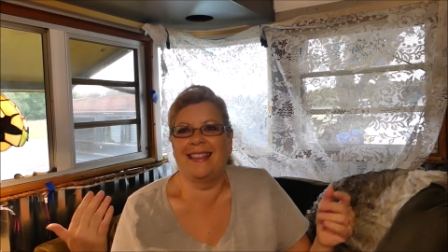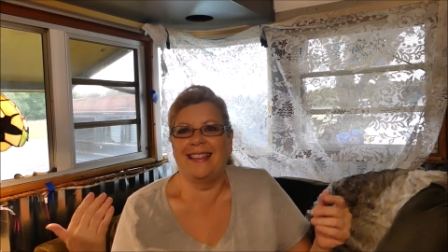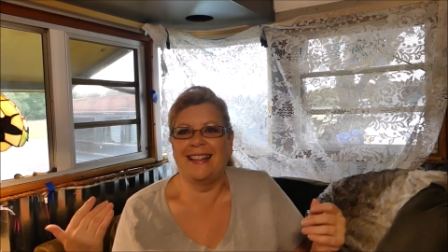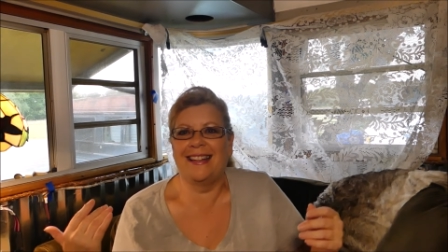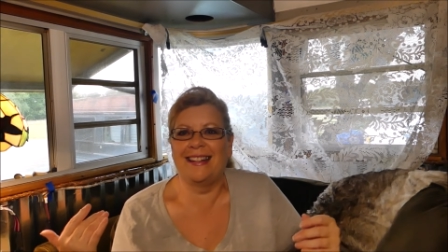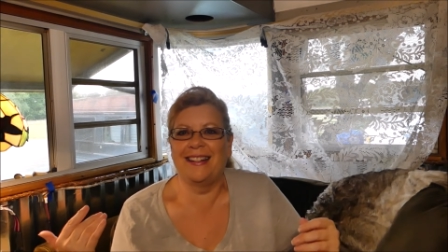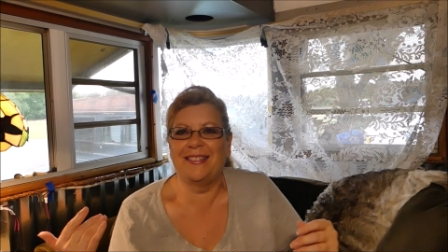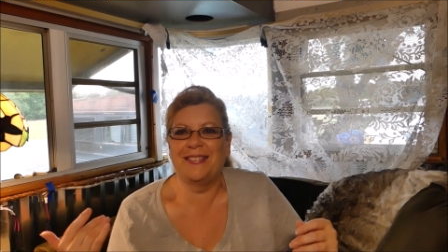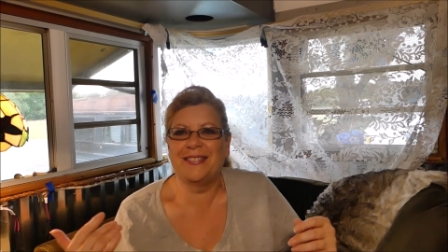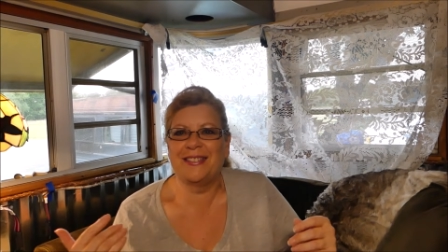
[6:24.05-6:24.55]

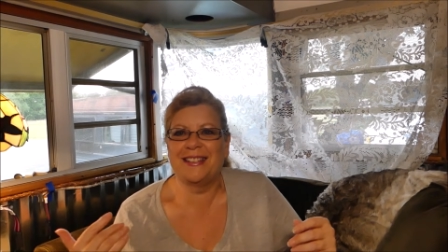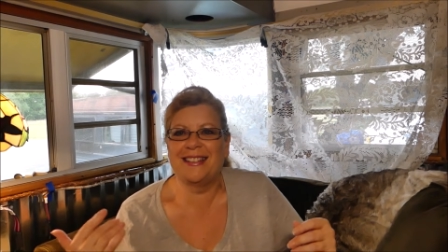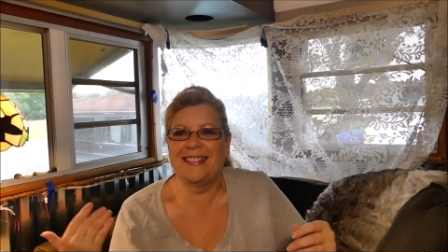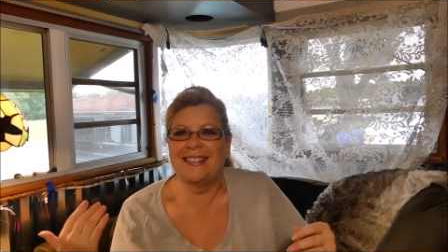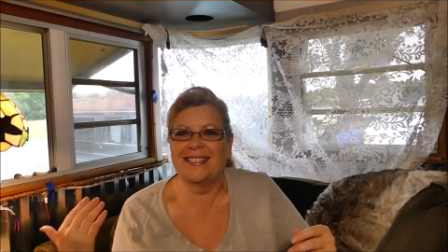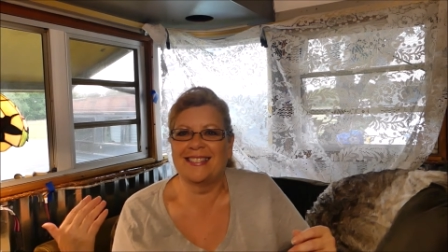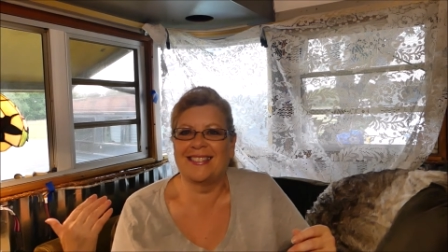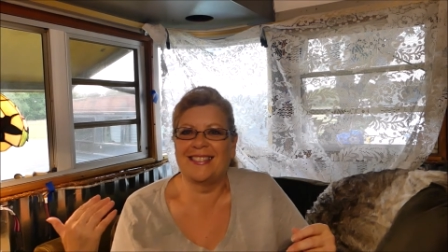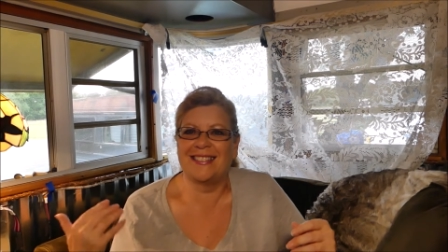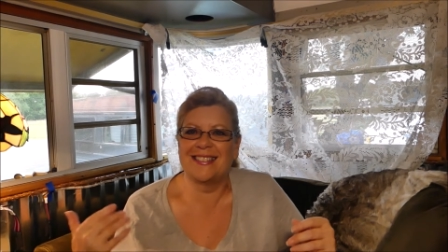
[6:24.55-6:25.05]
then. It wouldn't
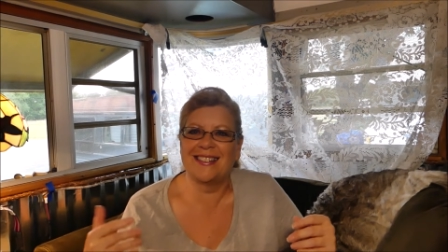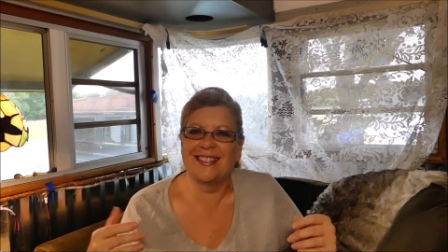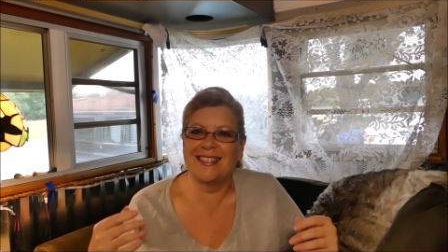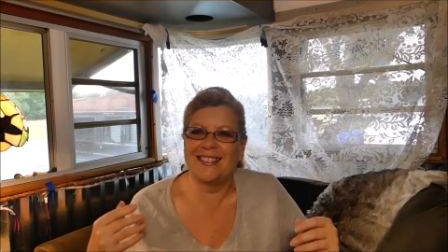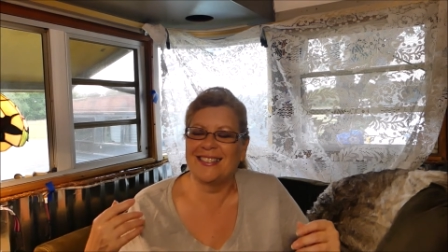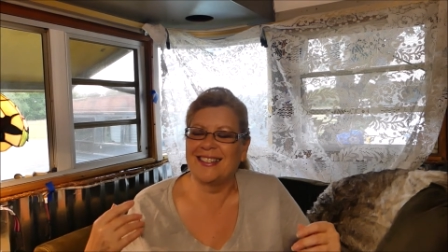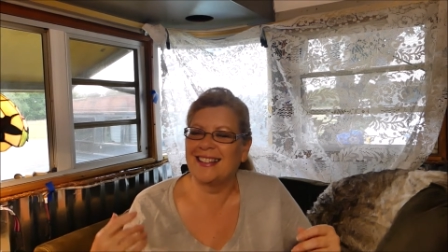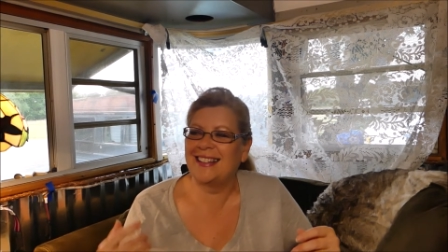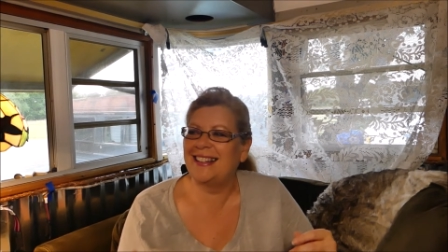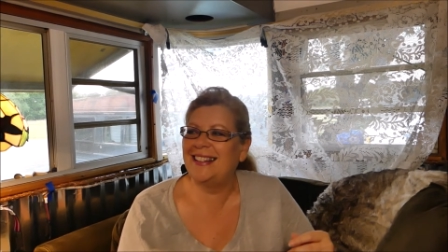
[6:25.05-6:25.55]
look all
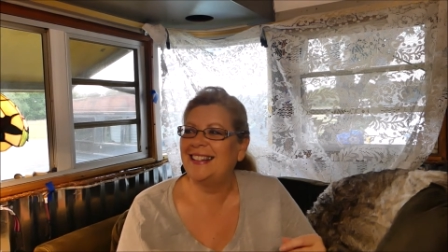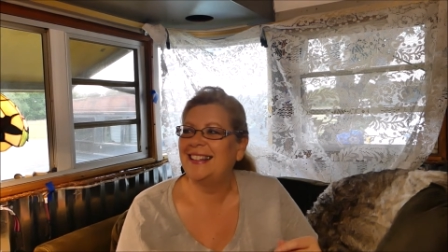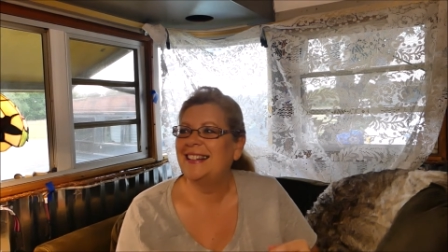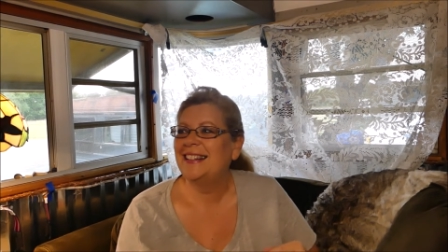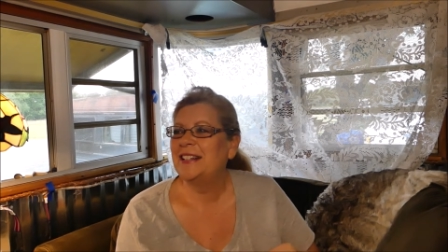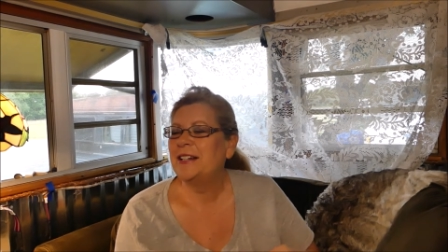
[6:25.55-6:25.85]
girly.